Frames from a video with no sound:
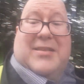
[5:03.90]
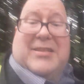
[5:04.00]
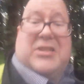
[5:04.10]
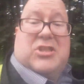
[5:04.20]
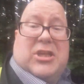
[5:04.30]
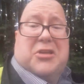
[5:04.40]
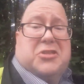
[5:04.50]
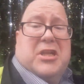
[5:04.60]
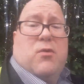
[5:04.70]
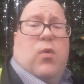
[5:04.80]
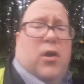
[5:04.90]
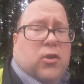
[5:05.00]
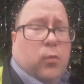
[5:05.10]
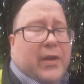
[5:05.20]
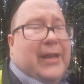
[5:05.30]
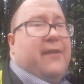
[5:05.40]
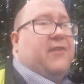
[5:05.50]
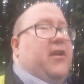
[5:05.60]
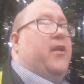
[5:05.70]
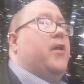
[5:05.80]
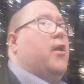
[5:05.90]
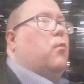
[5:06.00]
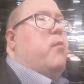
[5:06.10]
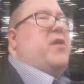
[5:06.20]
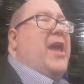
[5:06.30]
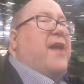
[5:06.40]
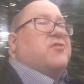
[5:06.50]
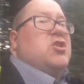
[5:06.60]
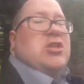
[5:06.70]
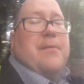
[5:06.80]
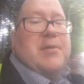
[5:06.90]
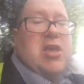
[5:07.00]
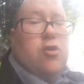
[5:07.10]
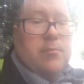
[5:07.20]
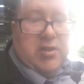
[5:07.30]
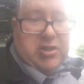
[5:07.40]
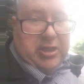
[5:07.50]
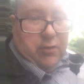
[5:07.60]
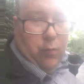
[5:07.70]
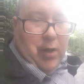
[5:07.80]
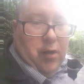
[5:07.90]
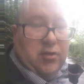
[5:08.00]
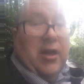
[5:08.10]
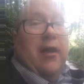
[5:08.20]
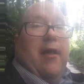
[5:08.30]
a disgusting world that we live in when we have subhumans in the world